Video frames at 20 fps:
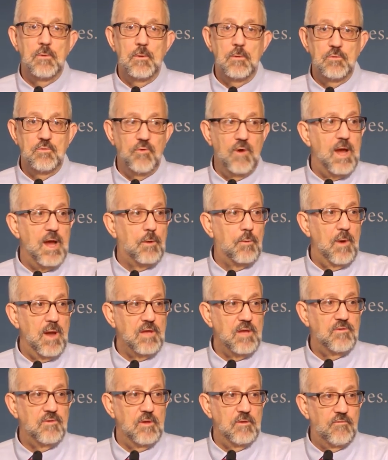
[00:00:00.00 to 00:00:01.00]
drag
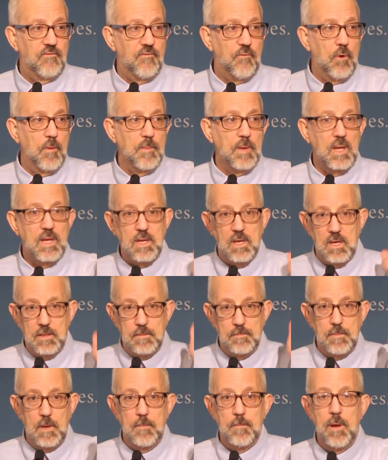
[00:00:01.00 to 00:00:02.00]
race informally on
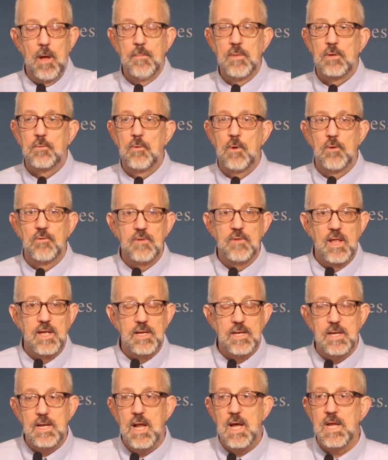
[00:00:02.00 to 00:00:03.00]
public roads late
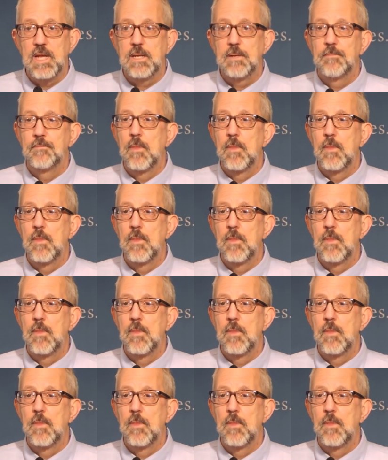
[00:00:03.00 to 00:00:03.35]
at night,